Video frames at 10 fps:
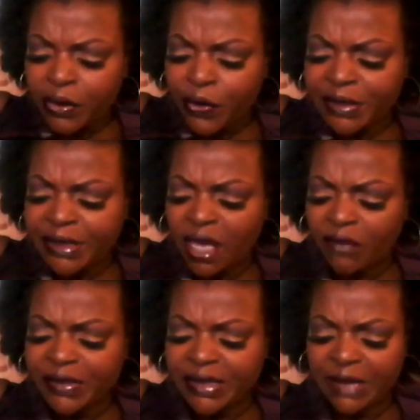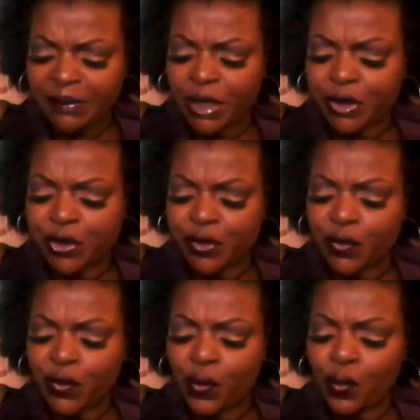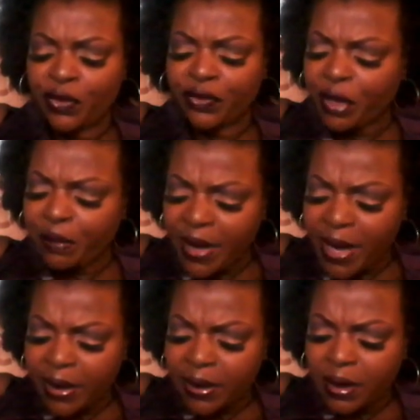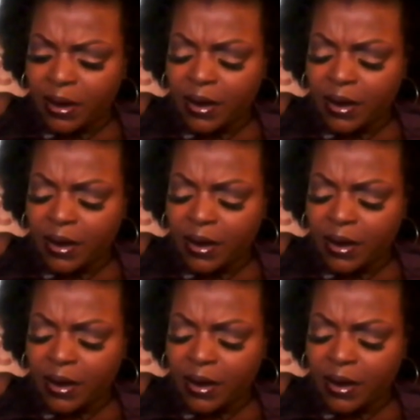your self-esteem issue with your butt,